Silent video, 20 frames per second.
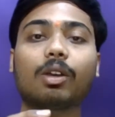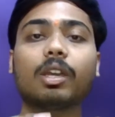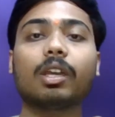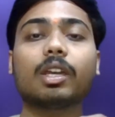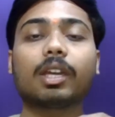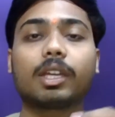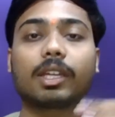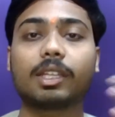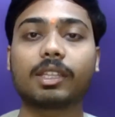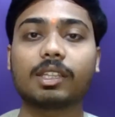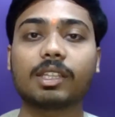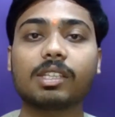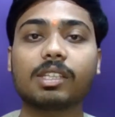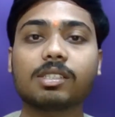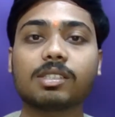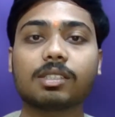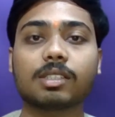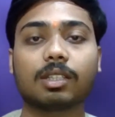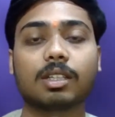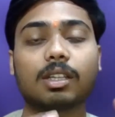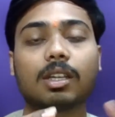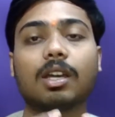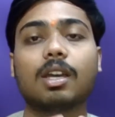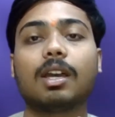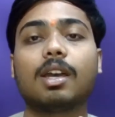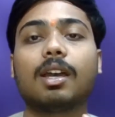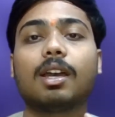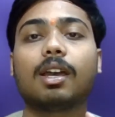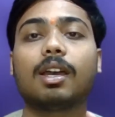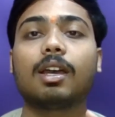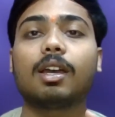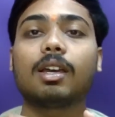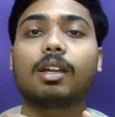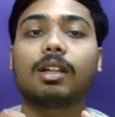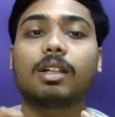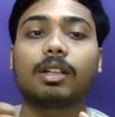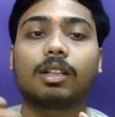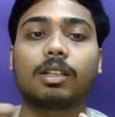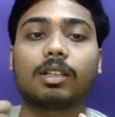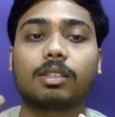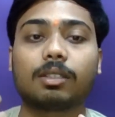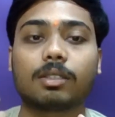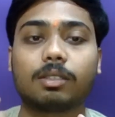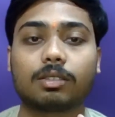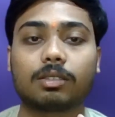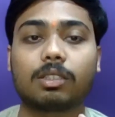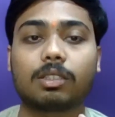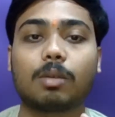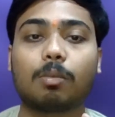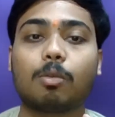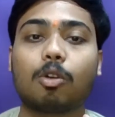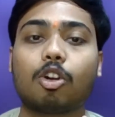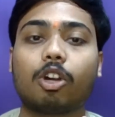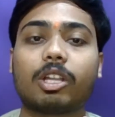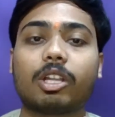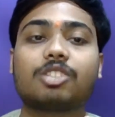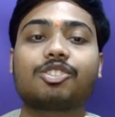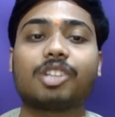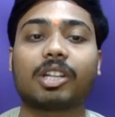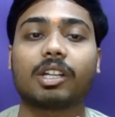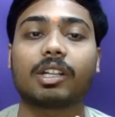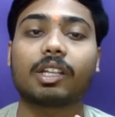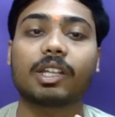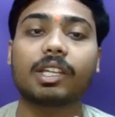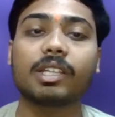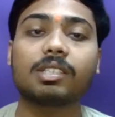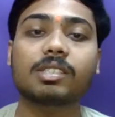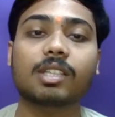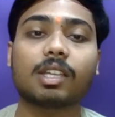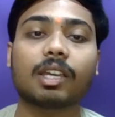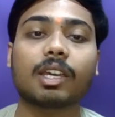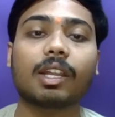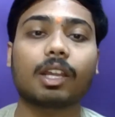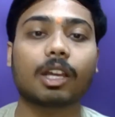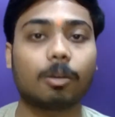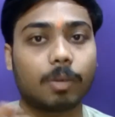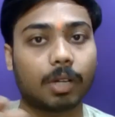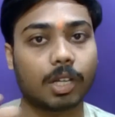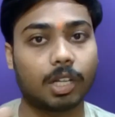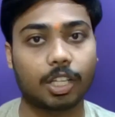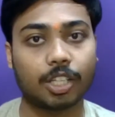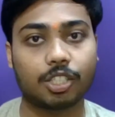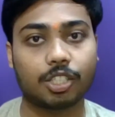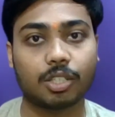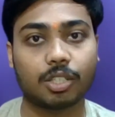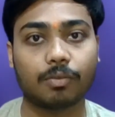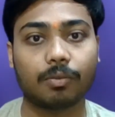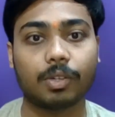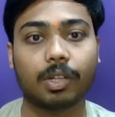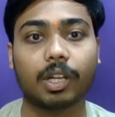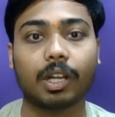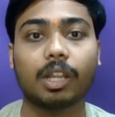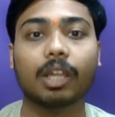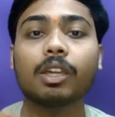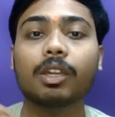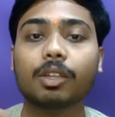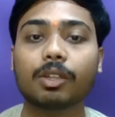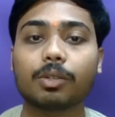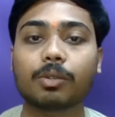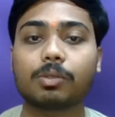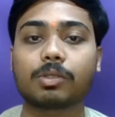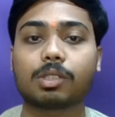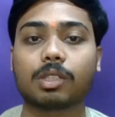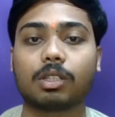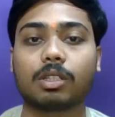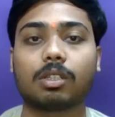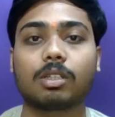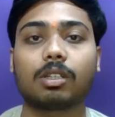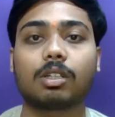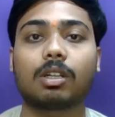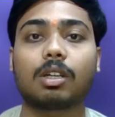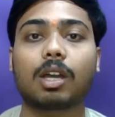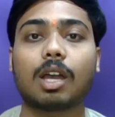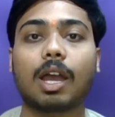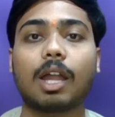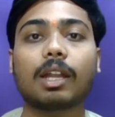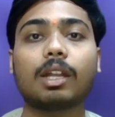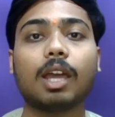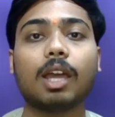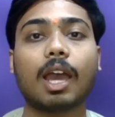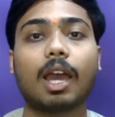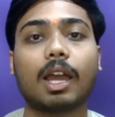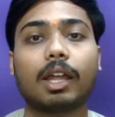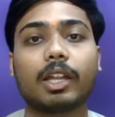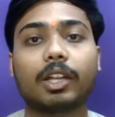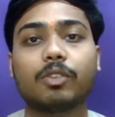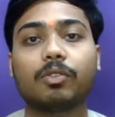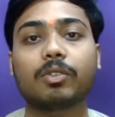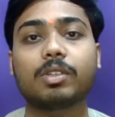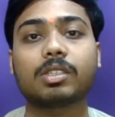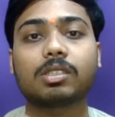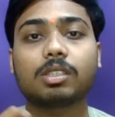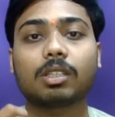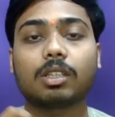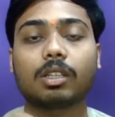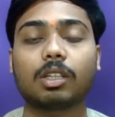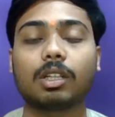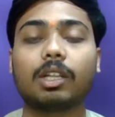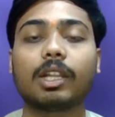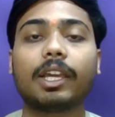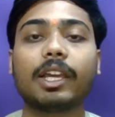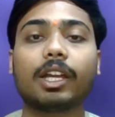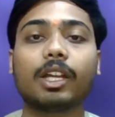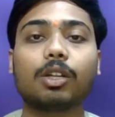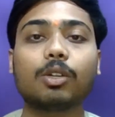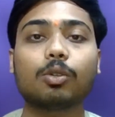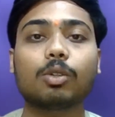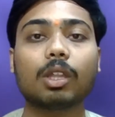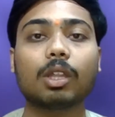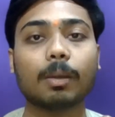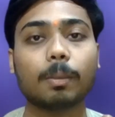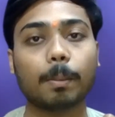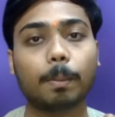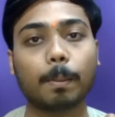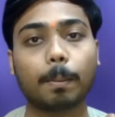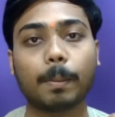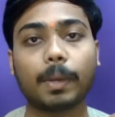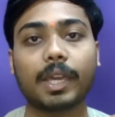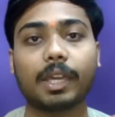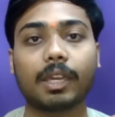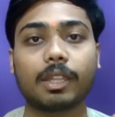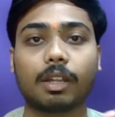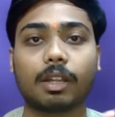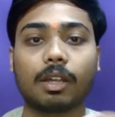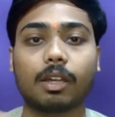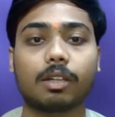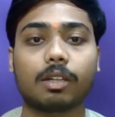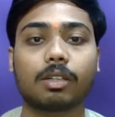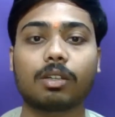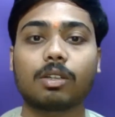Okay, in this, the model generates a recommendation for an user and it is linked to the pair.